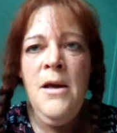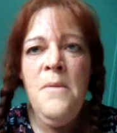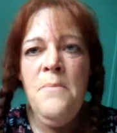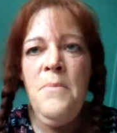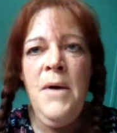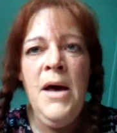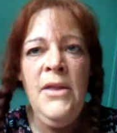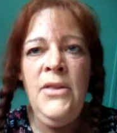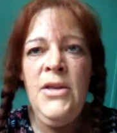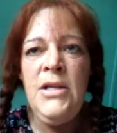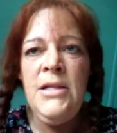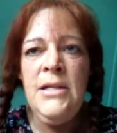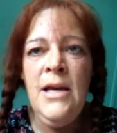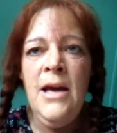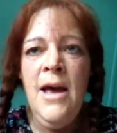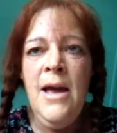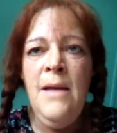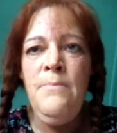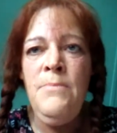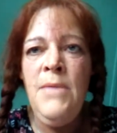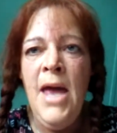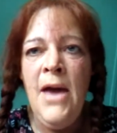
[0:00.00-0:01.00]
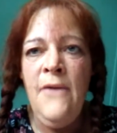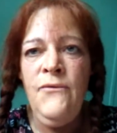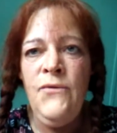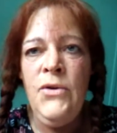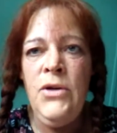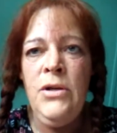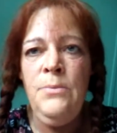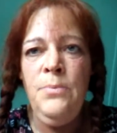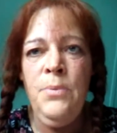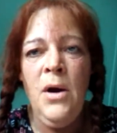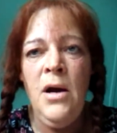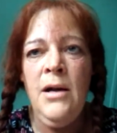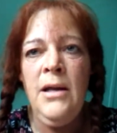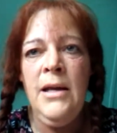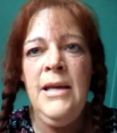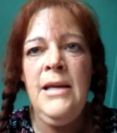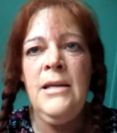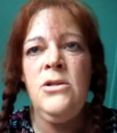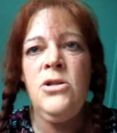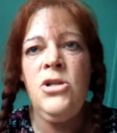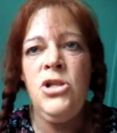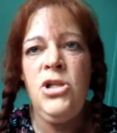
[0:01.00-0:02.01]
by the time that food product
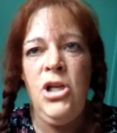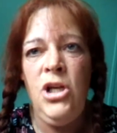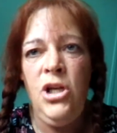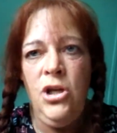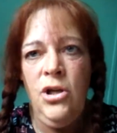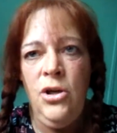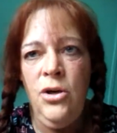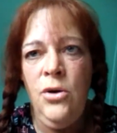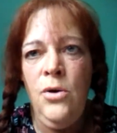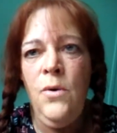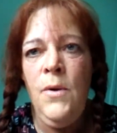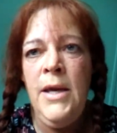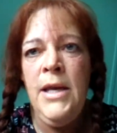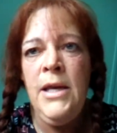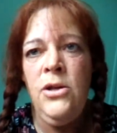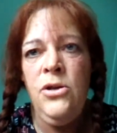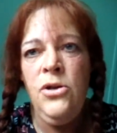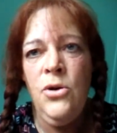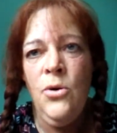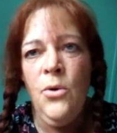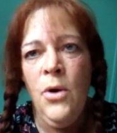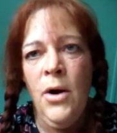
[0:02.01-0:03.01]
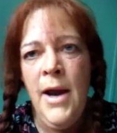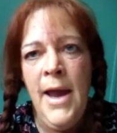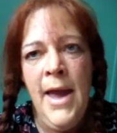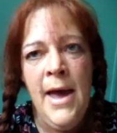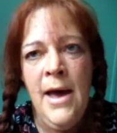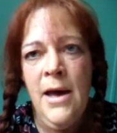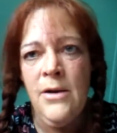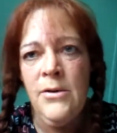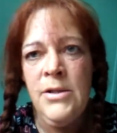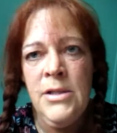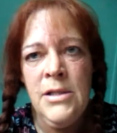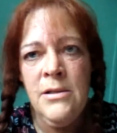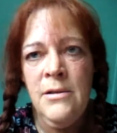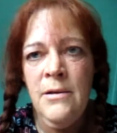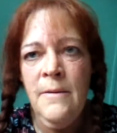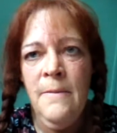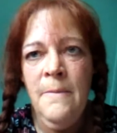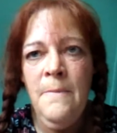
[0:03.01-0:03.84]
gets to you in your house,